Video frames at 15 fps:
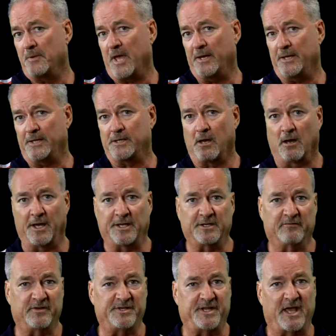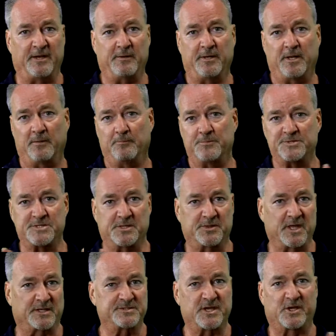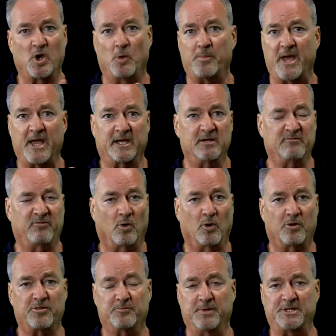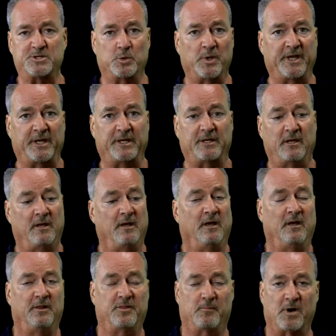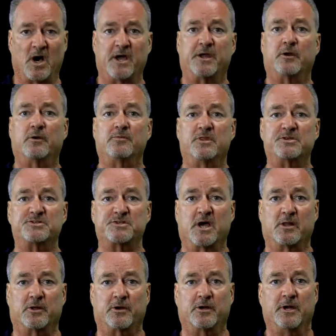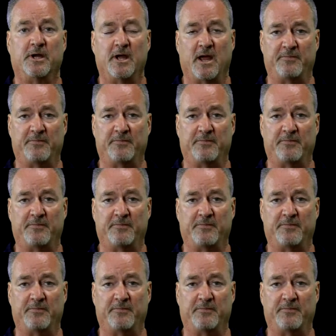any kind of addendums and things that go back and forth between the buyer and the seller,